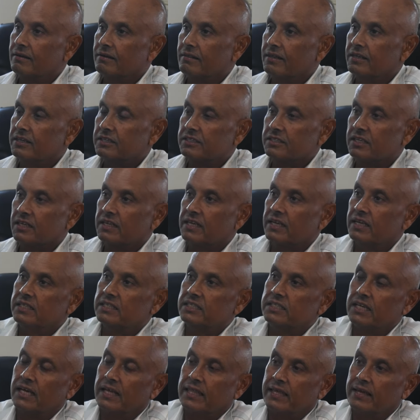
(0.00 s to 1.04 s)
These
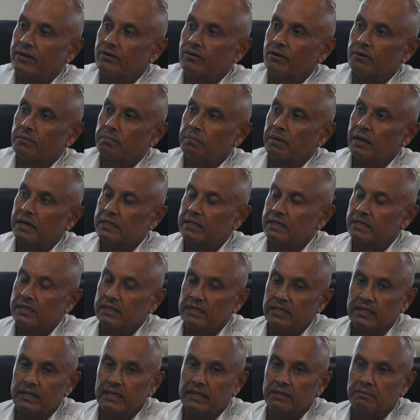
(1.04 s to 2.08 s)
kids here, they're all part
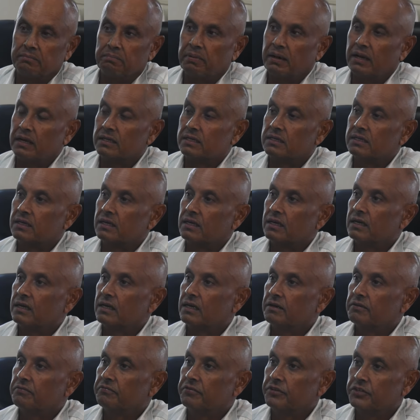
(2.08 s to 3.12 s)
Indian, part
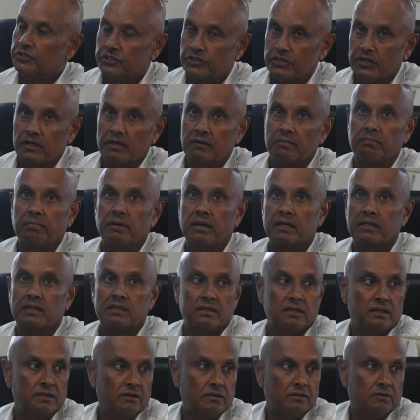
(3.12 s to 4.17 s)
Fijian, part,
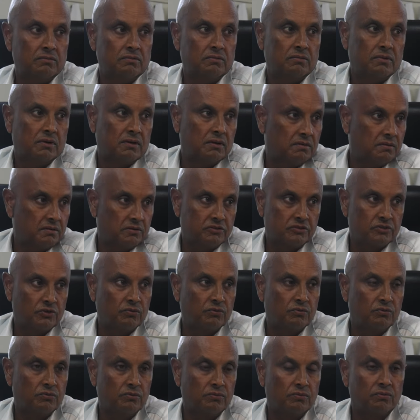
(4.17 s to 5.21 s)

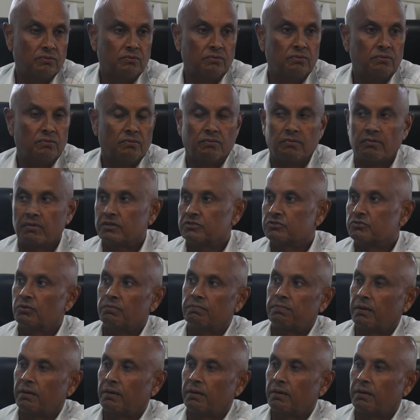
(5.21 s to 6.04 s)
so there's no